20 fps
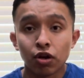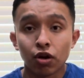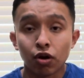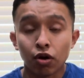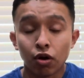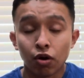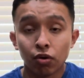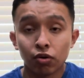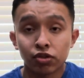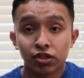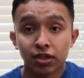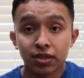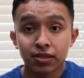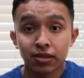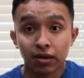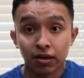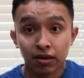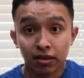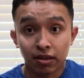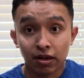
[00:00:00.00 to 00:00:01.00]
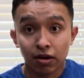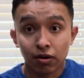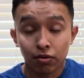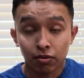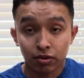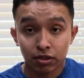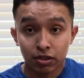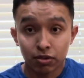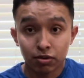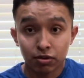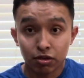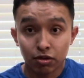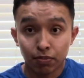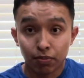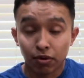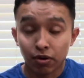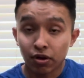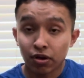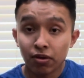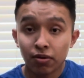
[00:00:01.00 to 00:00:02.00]
Your coaches are there to
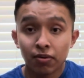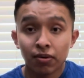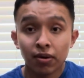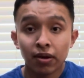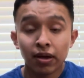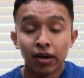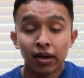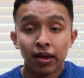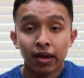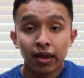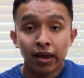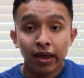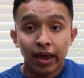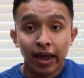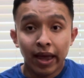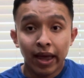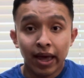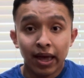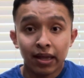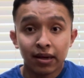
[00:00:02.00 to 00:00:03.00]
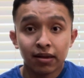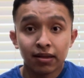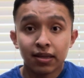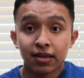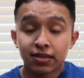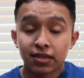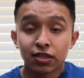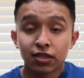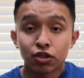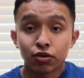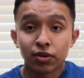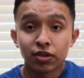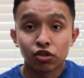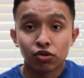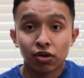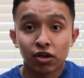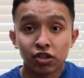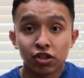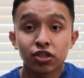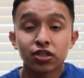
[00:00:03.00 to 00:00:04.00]
support you and listen to
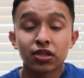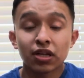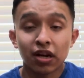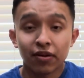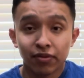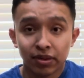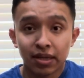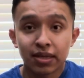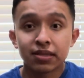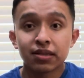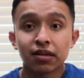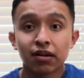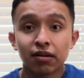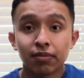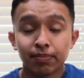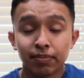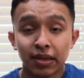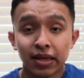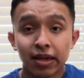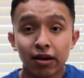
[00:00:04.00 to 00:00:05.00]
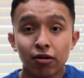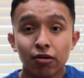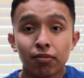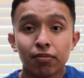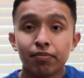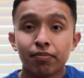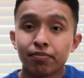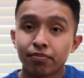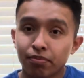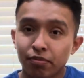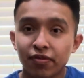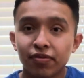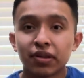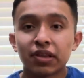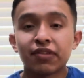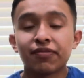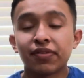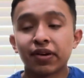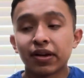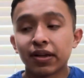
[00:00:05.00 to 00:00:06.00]
instructions, and everything's going to play out
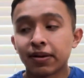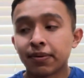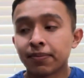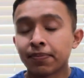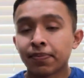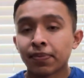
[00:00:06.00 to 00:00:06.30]
perfectly fine.